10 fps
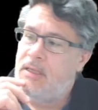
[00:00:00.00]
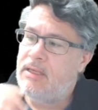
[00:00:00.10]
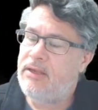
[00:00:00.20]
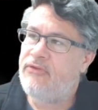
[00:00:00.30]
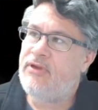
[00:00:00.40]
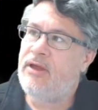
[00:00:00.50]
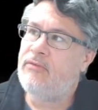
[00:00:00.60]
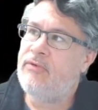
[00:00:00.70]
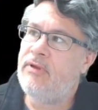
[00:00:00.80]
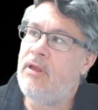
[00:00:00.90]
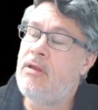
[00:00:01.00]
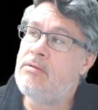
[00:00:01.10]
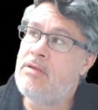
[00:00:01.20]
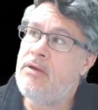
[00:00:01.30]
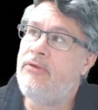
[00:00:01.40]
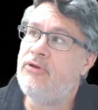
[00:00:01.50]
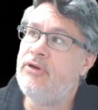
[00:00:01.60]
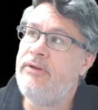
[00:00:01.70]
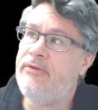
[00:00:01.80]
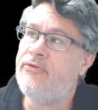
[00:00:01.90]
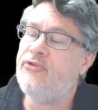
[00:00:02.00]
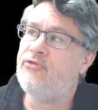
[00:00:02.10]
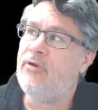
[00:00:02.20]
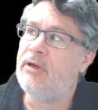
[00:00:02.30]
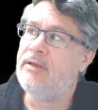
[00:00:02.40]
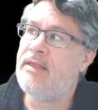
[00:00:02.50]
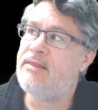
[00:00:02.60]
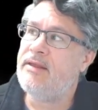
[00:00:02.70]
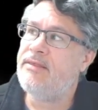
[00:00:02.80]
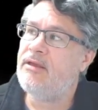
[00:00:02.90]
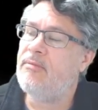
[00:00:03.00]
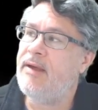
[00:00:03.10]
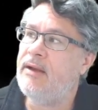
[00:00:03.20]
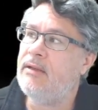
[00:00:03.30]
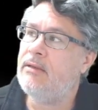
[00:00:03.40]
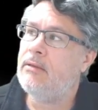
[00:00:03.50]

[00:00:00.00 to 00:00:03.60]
he's got oh, no, you could use trunk now that I think about it.